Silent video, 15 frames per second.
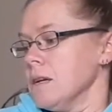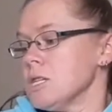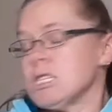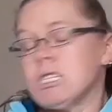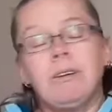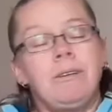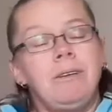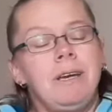
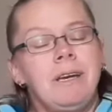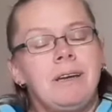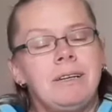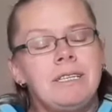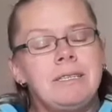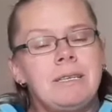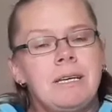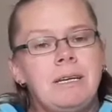So yeah,
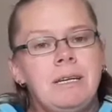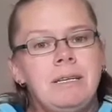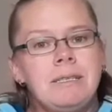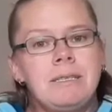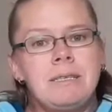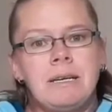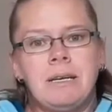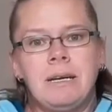guys, that
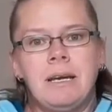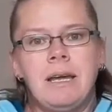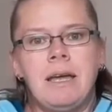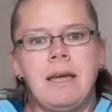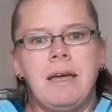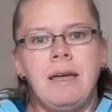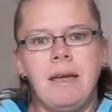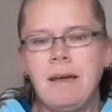is
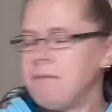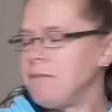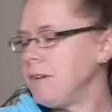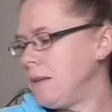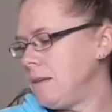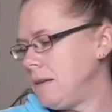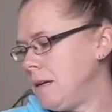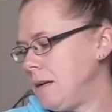
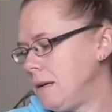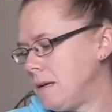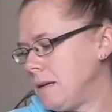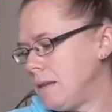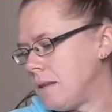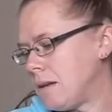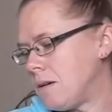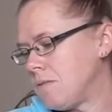everything
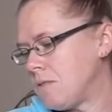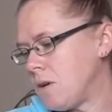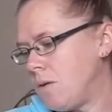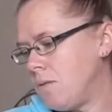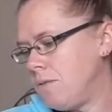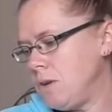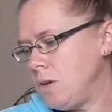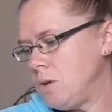that I've
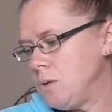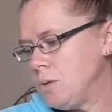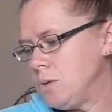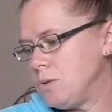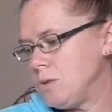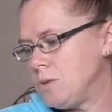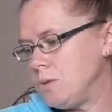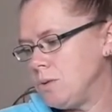got for you
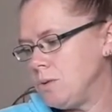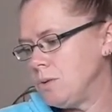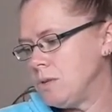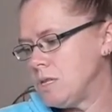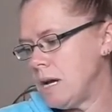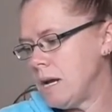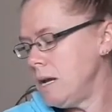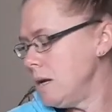
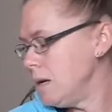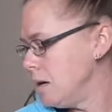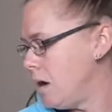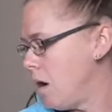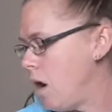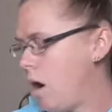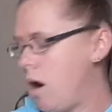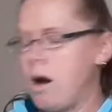today.
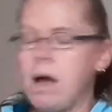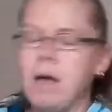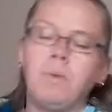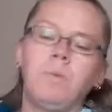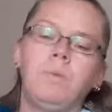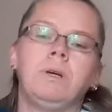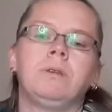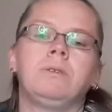I
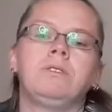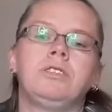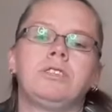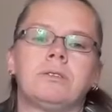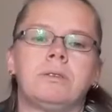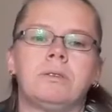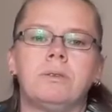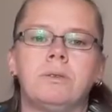will
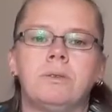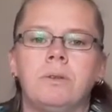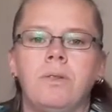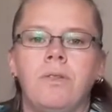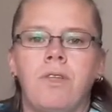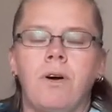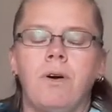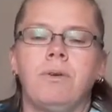draw
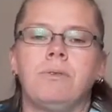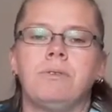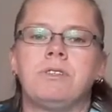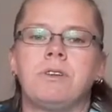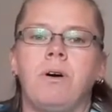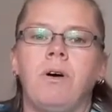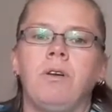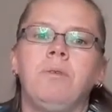those
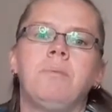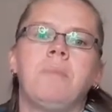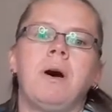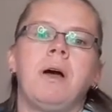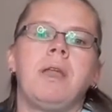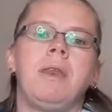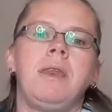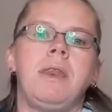on
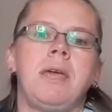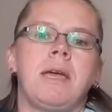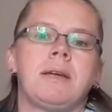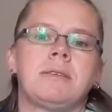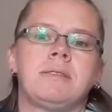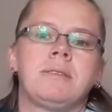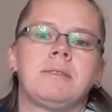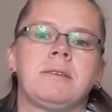my
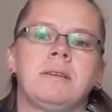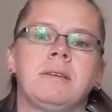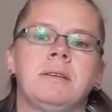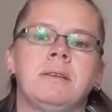next